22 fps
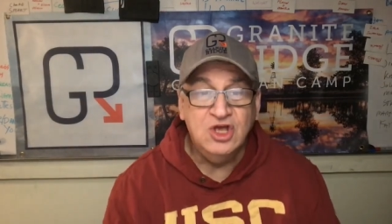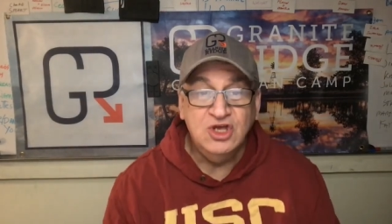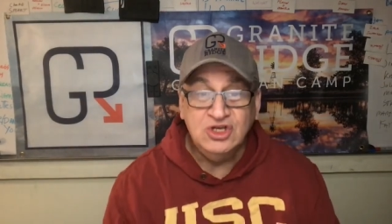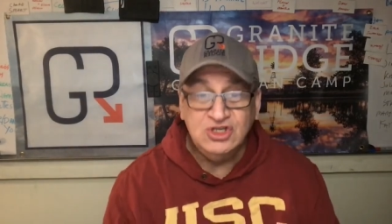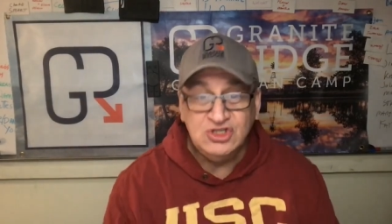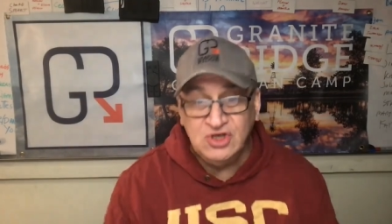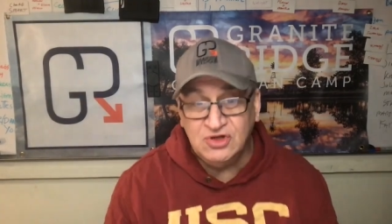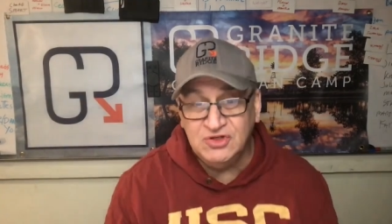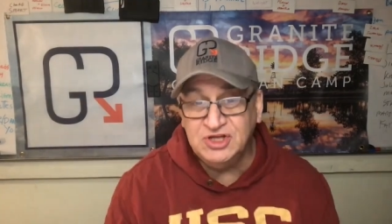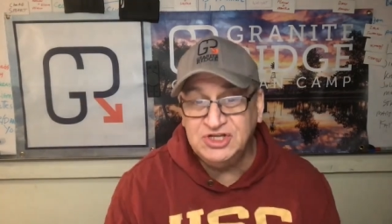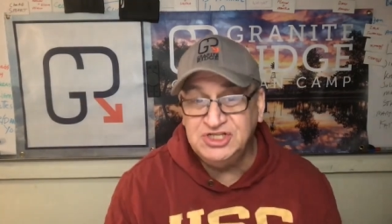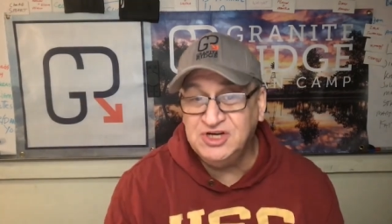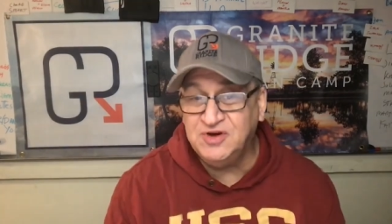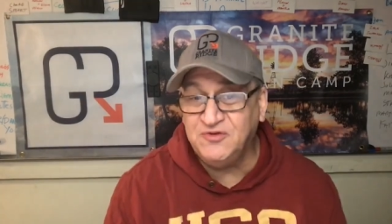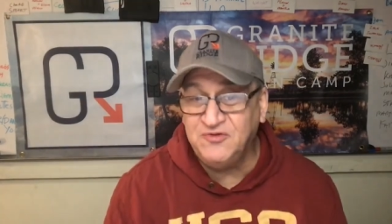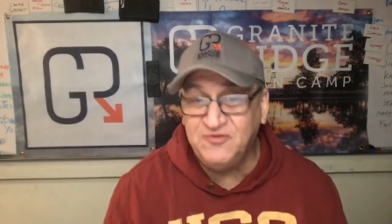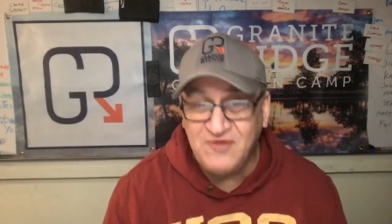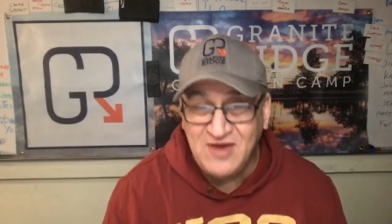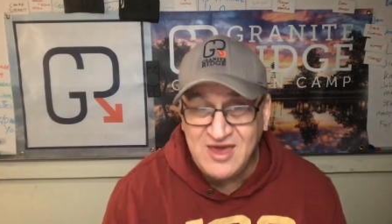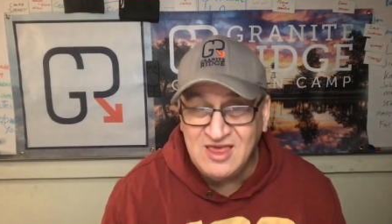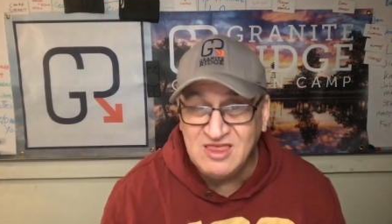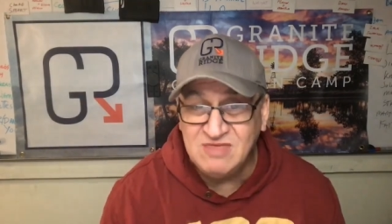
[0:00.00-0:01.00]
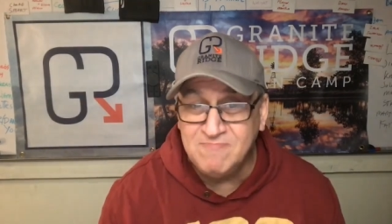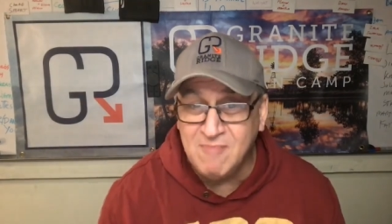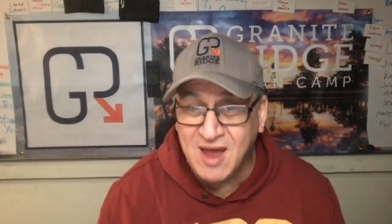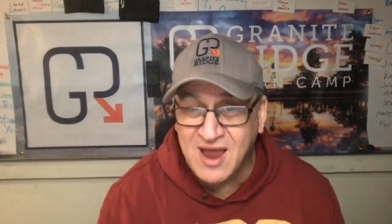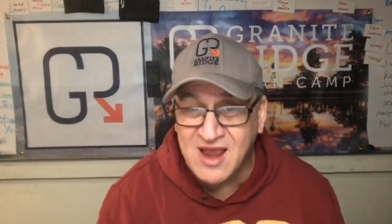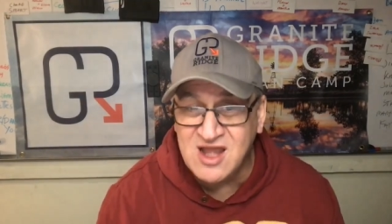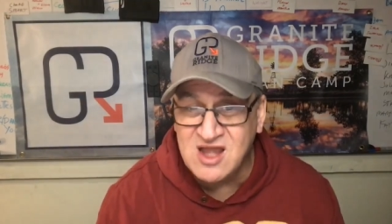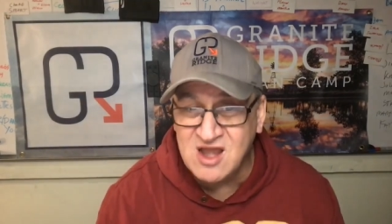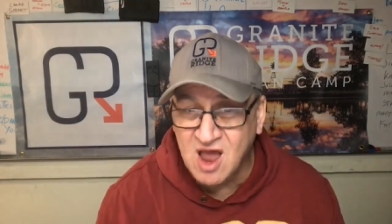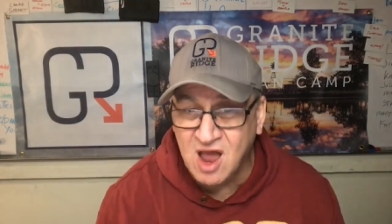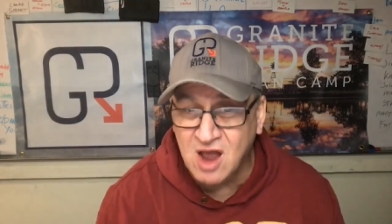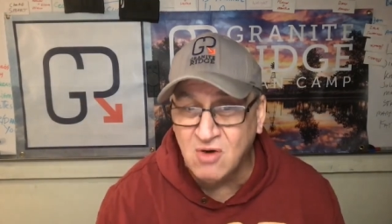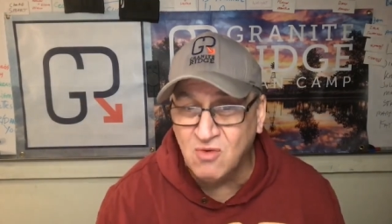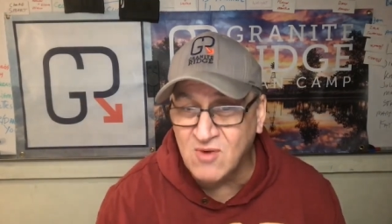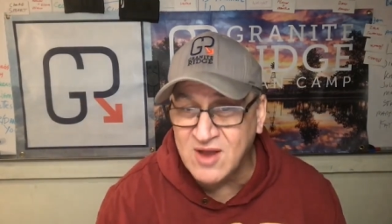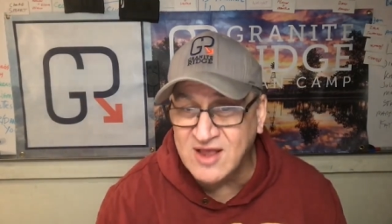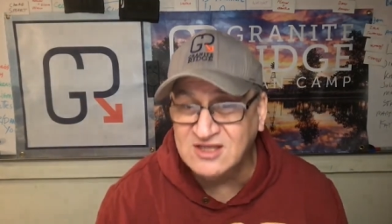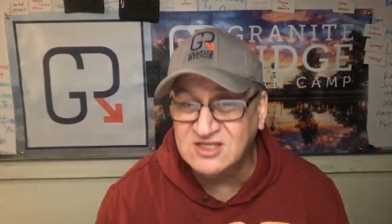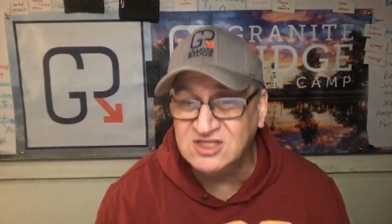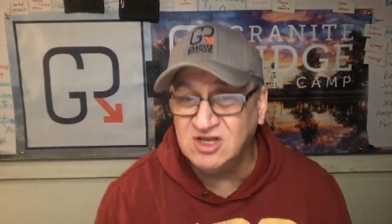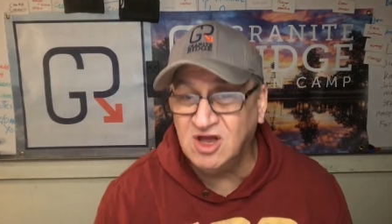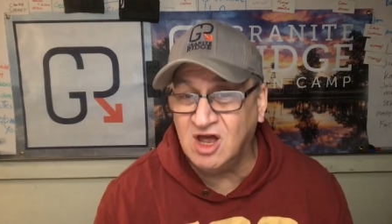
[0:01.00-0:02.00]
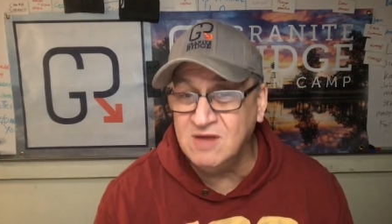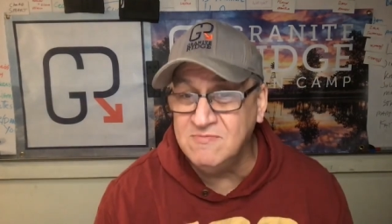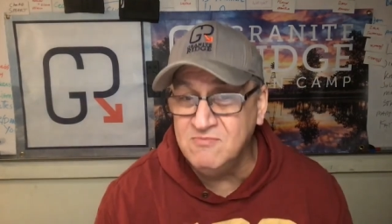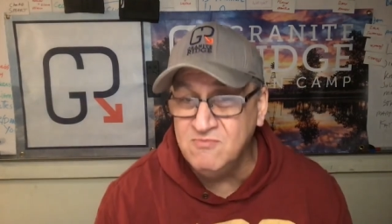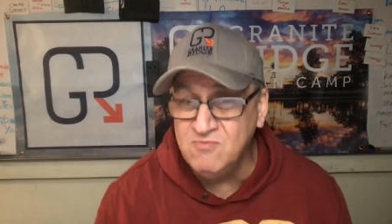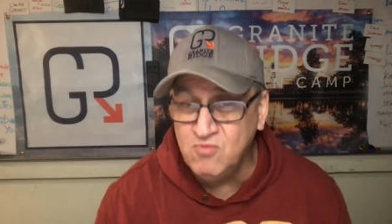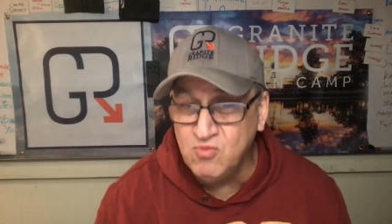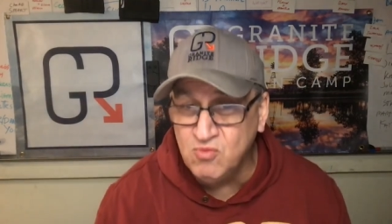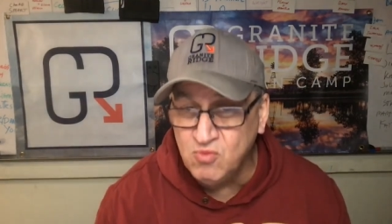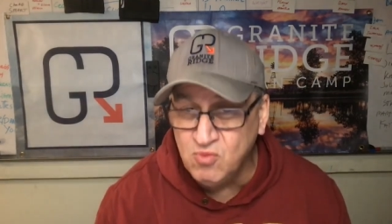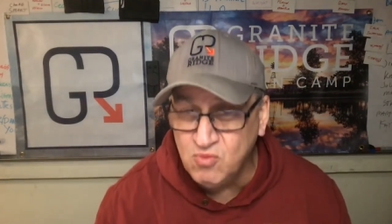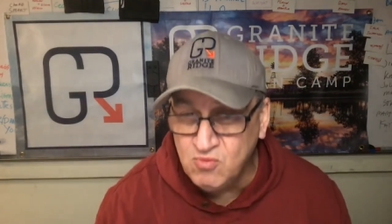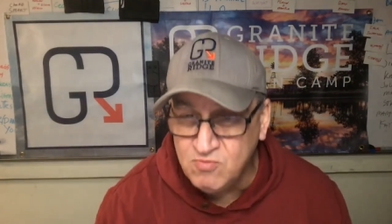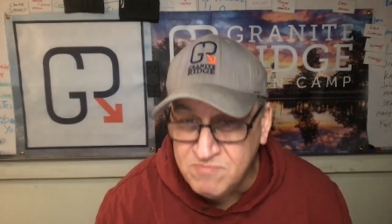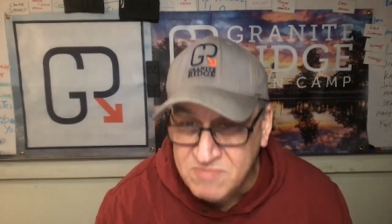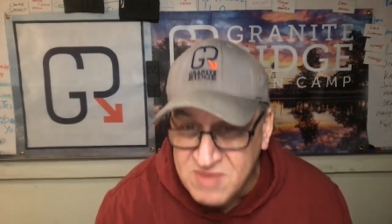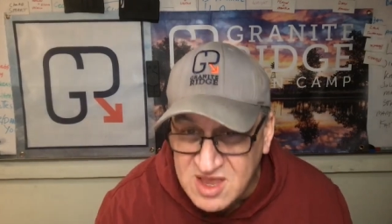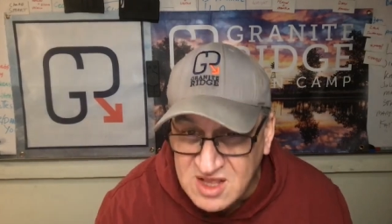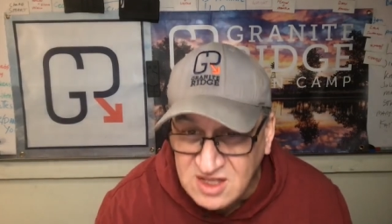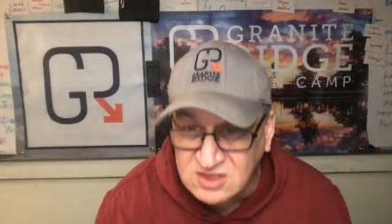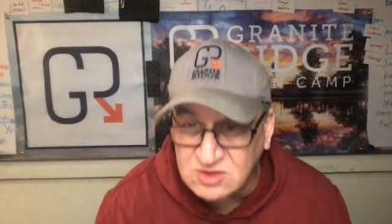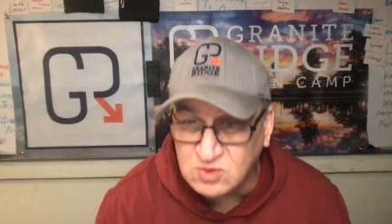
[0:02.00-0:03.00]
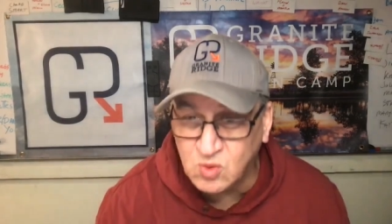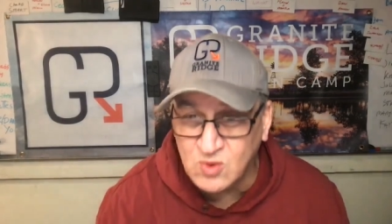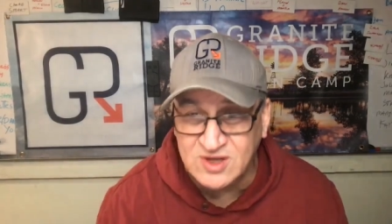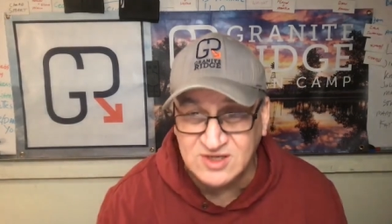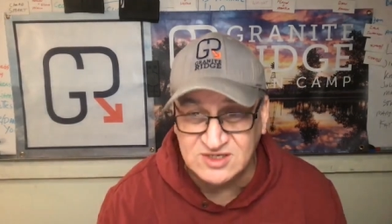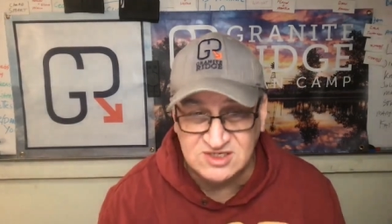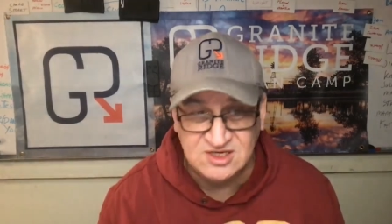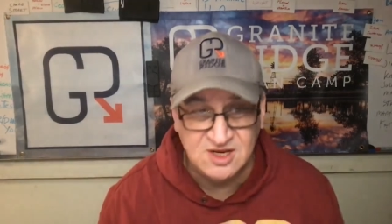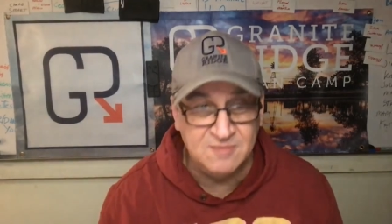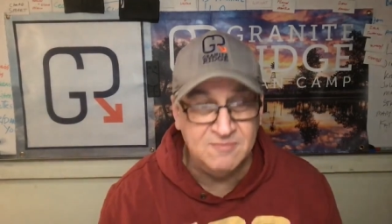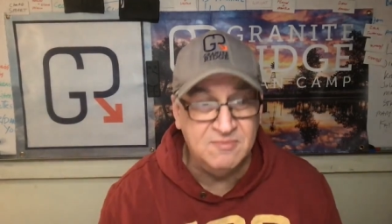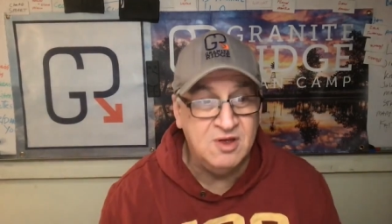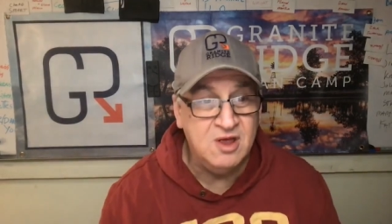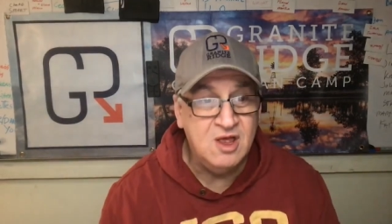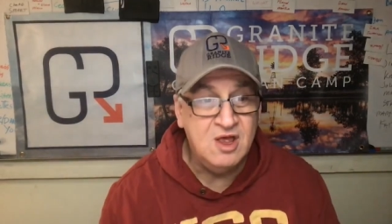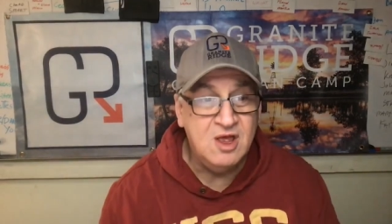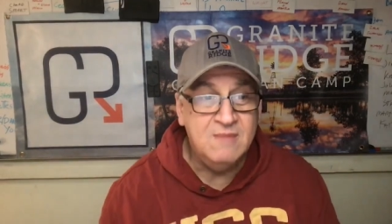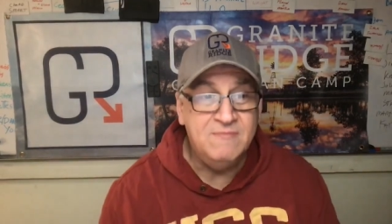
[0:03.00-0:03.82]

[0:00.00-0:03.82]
so that your faith might not rest on men's wisdom,